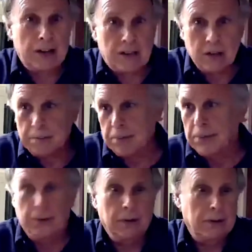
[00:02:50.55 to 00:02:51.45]

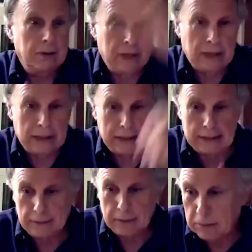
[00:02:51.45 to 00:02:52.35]
gossip or
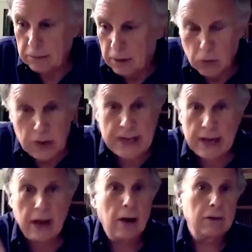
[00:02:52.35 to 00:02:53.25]
a
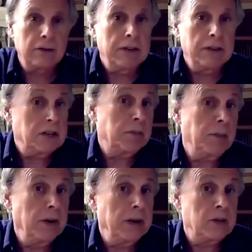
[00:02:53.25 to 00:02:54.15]
recount of an
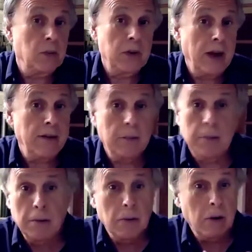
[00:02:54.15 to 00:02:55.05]
experience, what
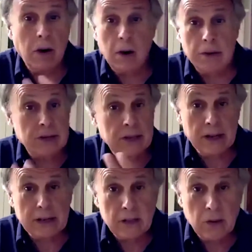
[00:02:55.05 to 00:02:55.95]
have you, but we're
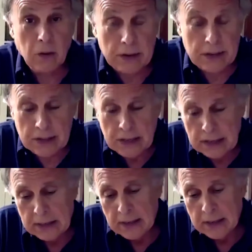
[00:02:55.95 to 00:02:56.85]
always telling
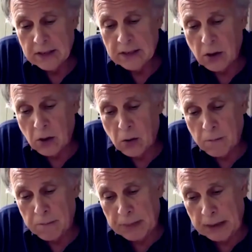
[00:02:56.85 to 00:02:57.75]
stories.
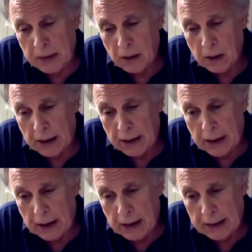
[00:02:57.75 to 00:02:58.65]
So,
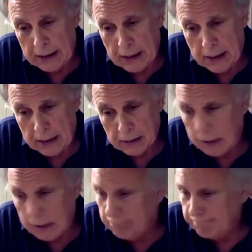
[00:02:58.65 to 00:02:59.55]
I
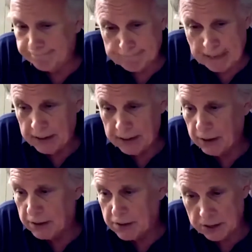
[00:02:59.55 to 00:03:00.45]
thought,
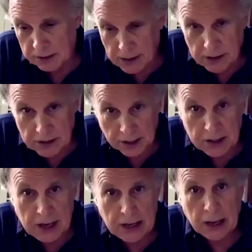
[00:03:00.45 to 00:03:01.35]
hey, there's the